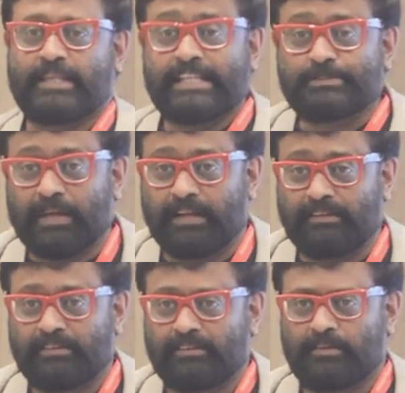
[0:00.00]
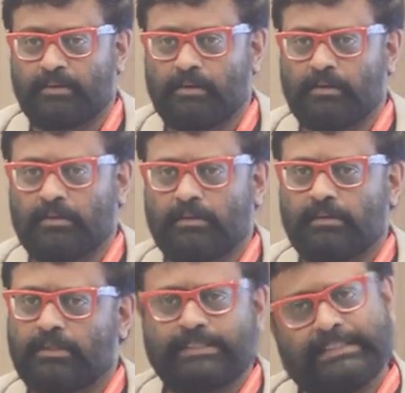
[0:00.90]
Expire.
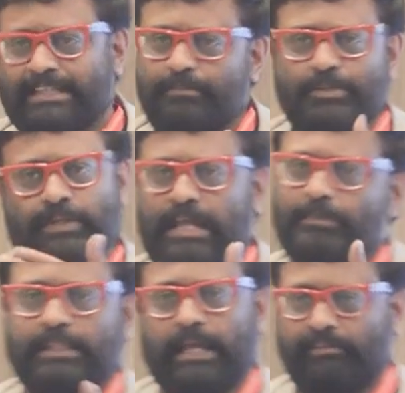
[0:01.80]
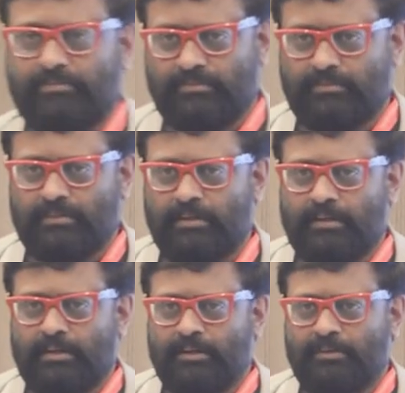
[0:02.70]
Till the time you and I am alive.
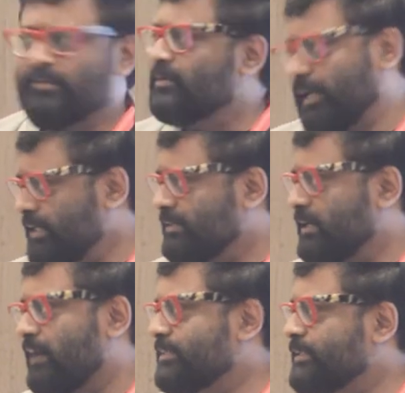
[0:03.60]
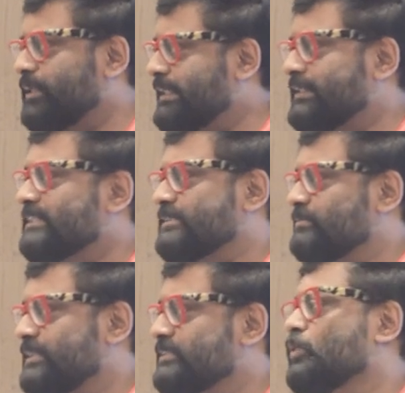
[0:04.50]
Right? After you're dead,
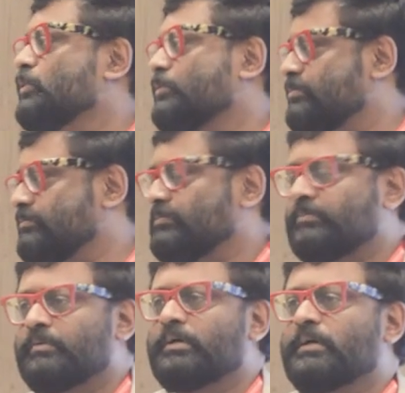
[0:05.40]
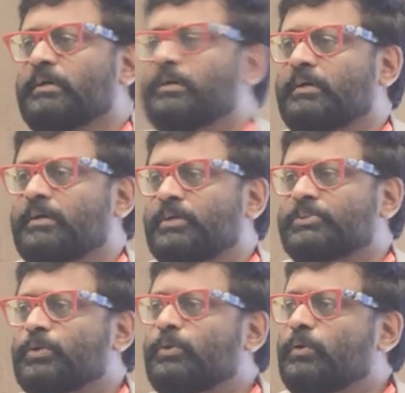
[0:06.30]
there's no...
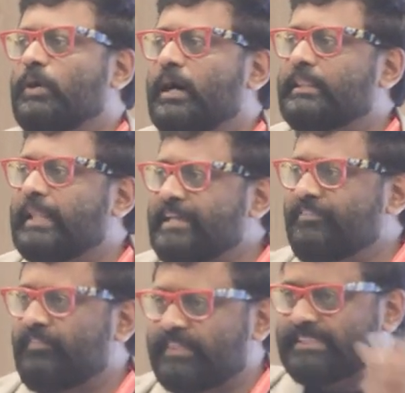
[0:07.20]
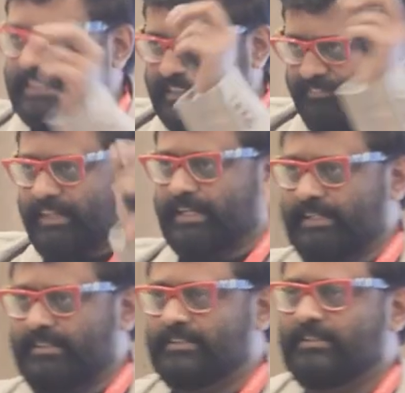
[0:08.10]
So, a life of a
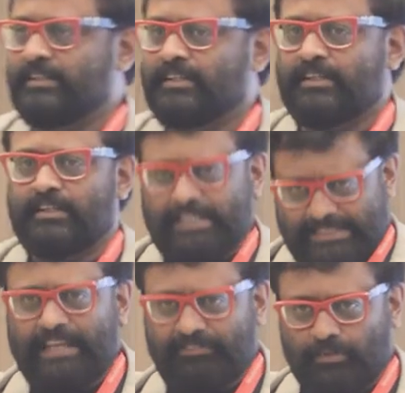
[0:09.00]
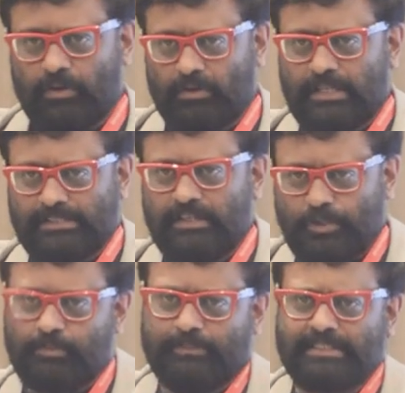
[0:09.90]
certificate is lifelong as a
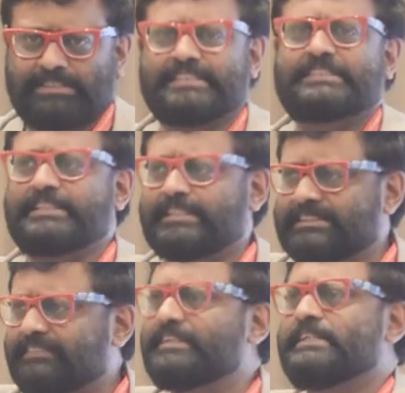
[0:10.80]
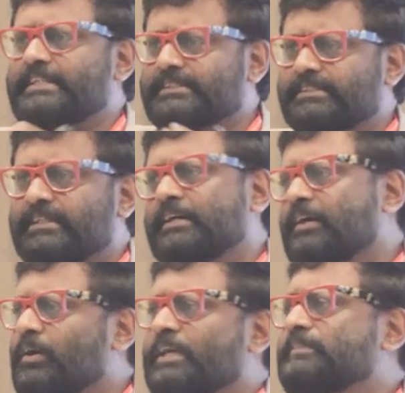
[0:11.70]
human being. 60 years, 70 years.
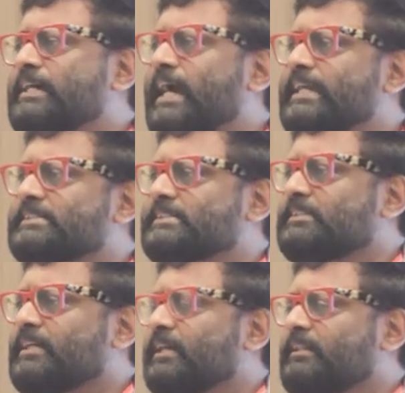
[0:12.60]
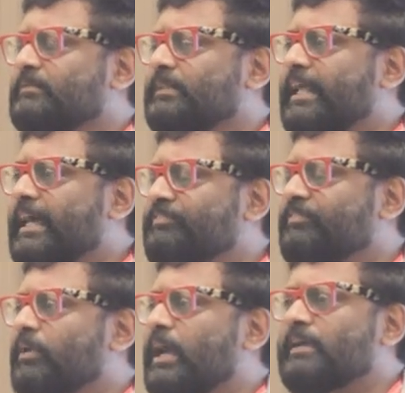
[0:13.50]
If the guy's life
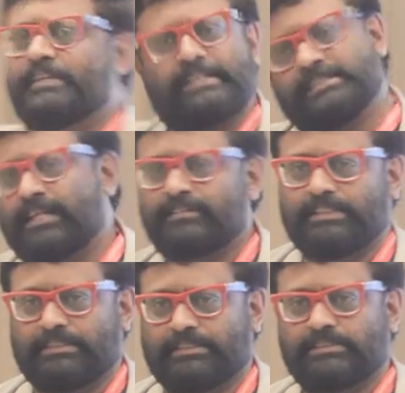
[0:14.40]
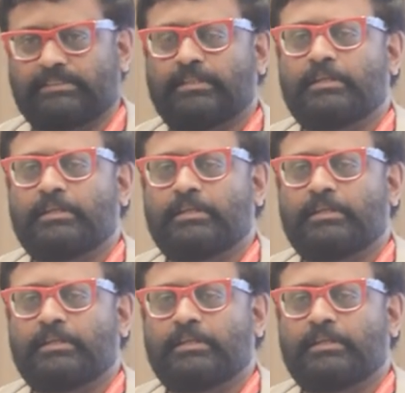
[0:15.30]
for 100 years, 100 years.